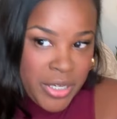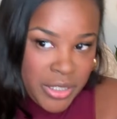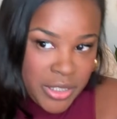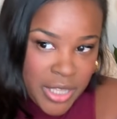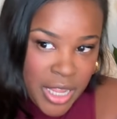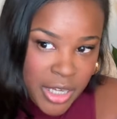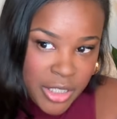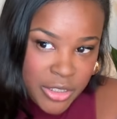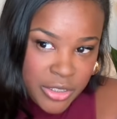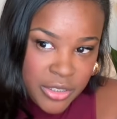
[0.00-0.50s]

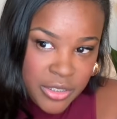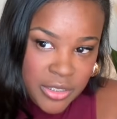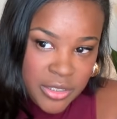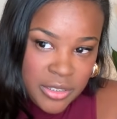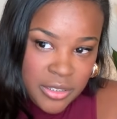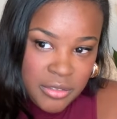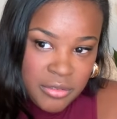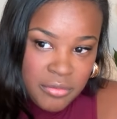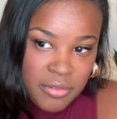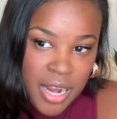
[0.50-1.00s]
sector,
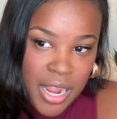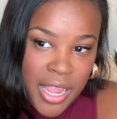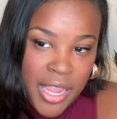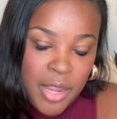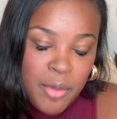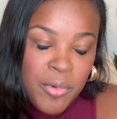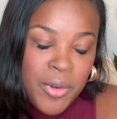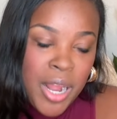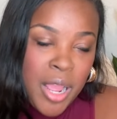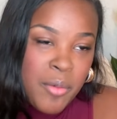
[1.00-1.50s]
right?
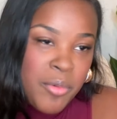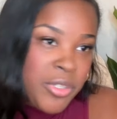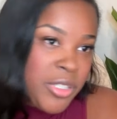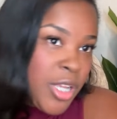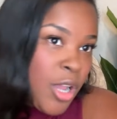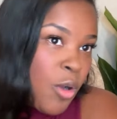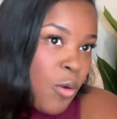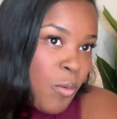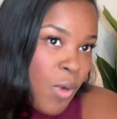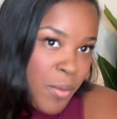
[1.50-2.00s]
What I would
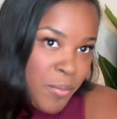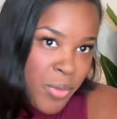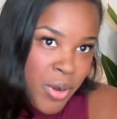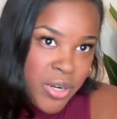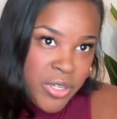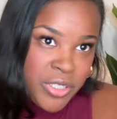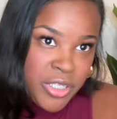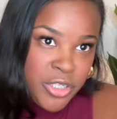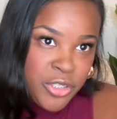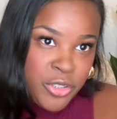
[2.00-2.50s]
tell one
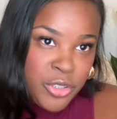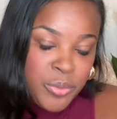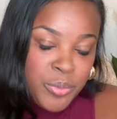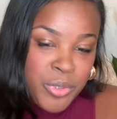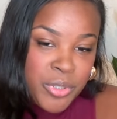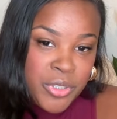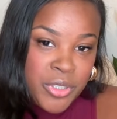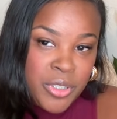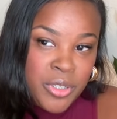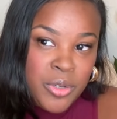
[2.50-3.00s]
person to
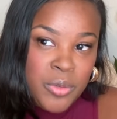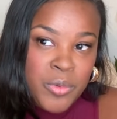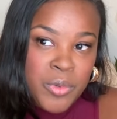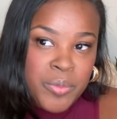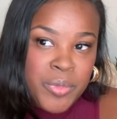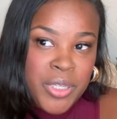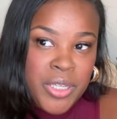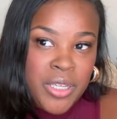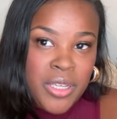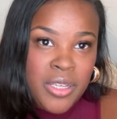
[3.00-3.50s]
pursue would
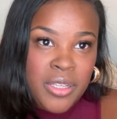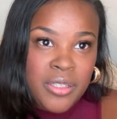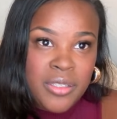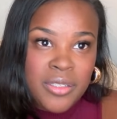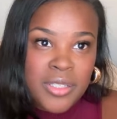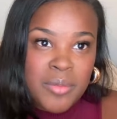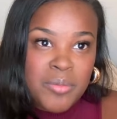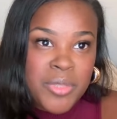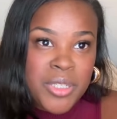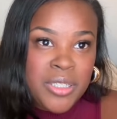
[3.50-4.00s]
be
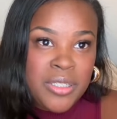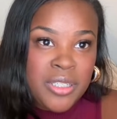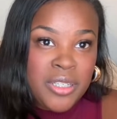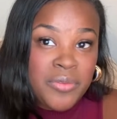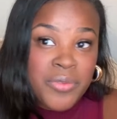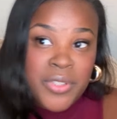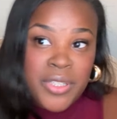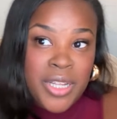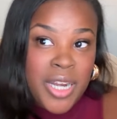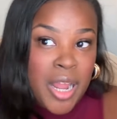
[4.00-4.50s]
something
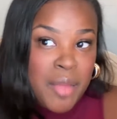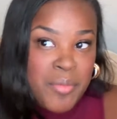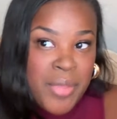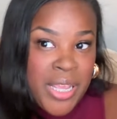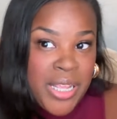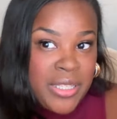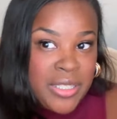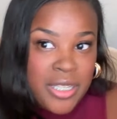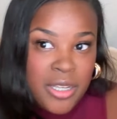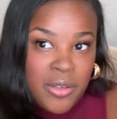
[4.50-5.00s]
different that I
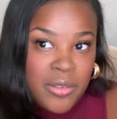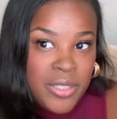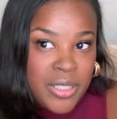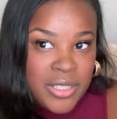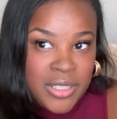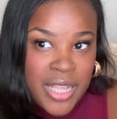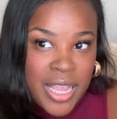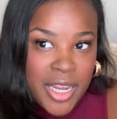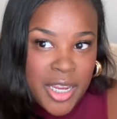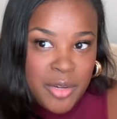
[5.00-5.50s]
may tell the
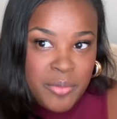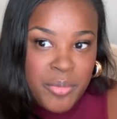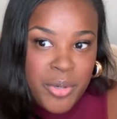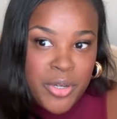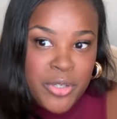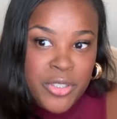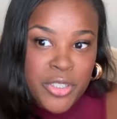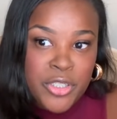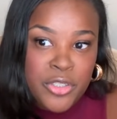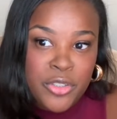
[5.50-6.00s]
second
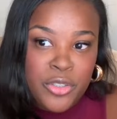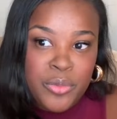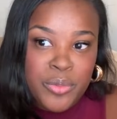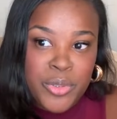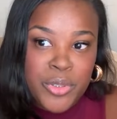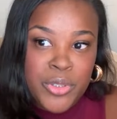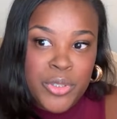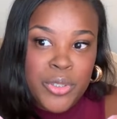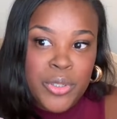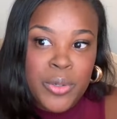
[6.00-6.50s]
person to
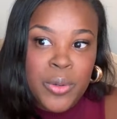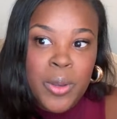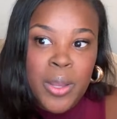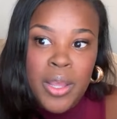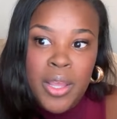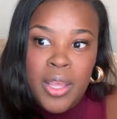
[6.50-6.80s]
pursue